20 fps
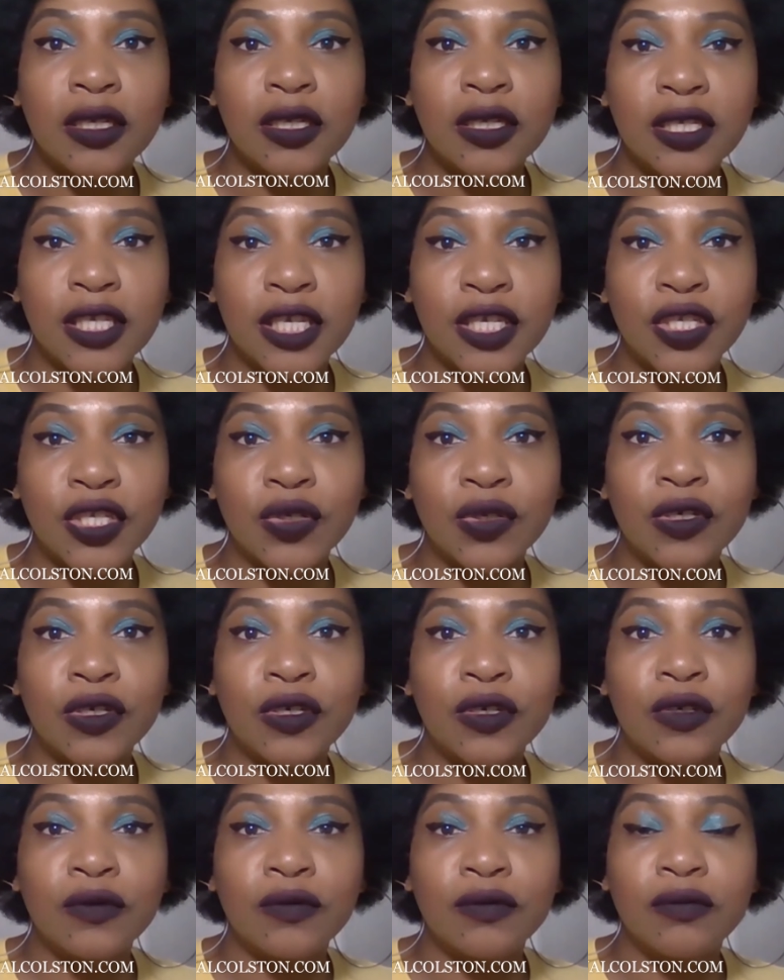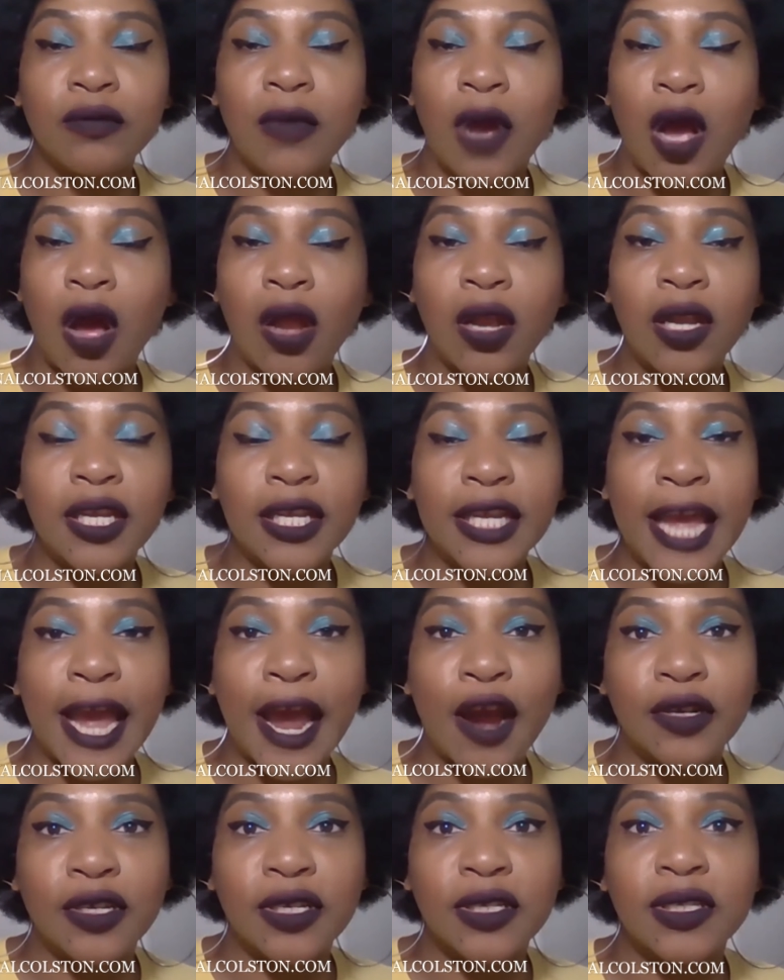central, all of the
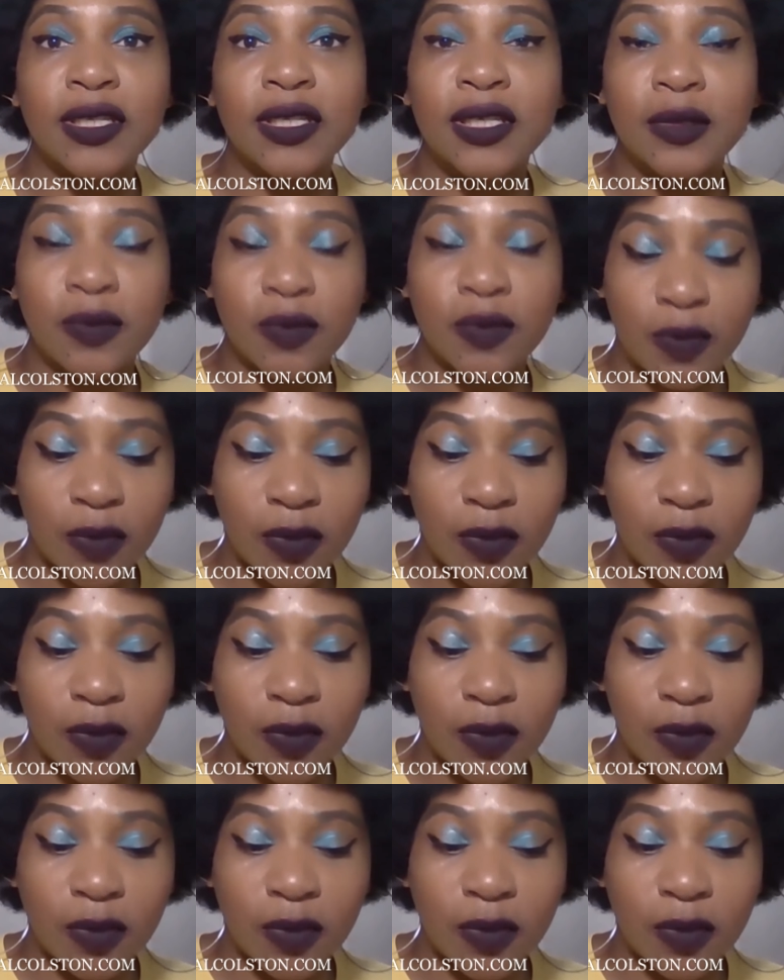characters,